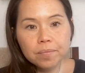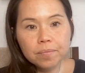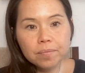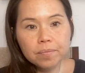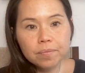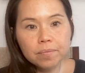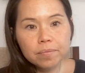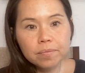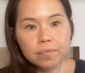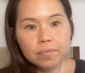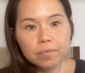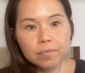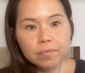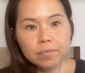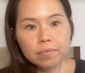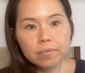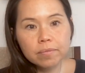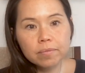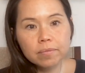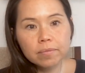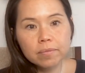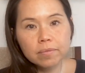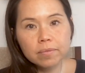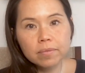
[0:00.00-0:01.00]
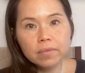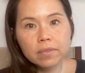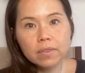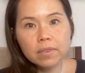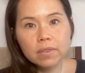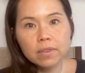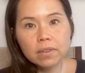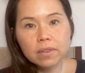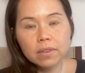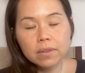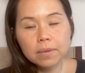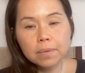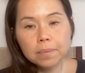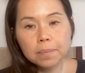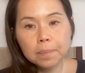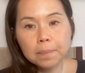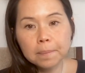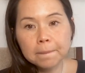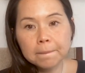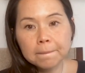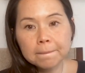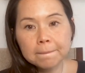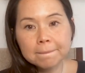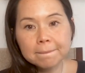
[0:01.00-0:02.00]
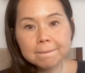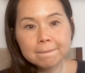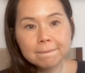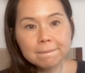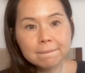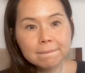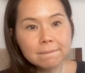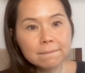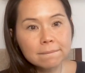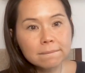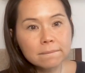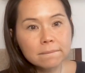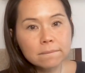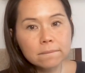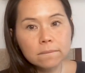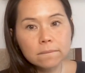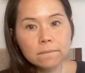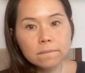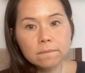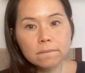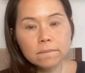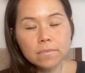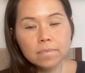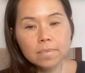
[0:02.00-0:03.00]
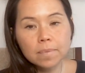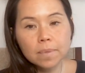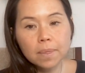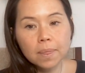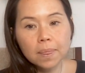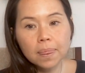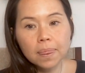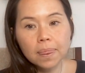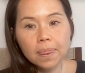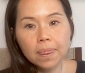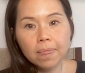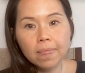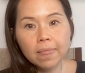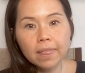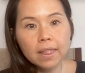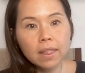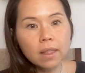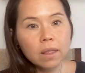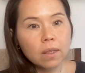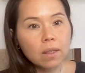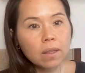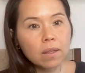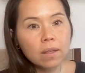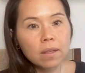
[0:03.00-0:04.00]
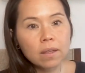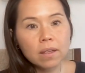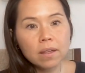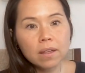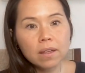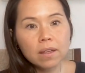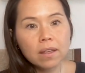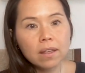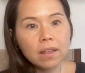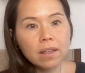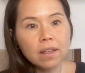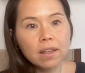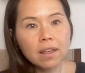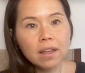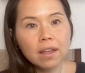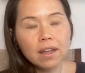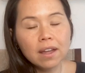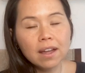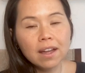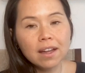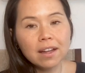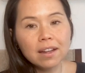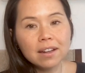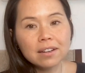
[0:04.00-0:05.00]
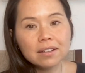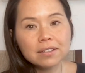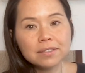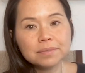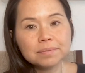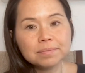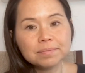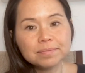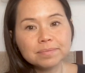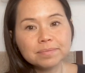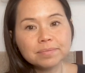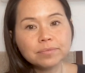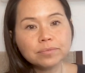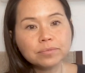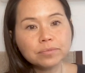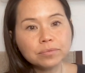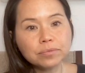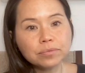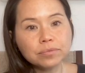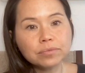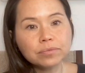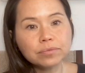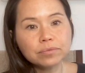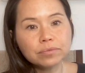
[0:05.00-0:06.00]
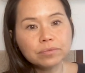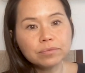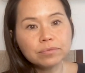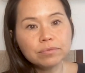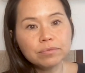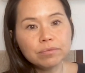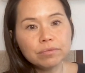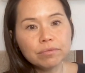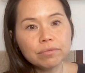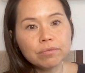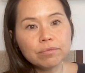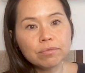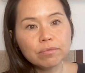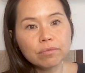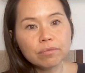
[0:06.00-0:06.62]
(not speaking)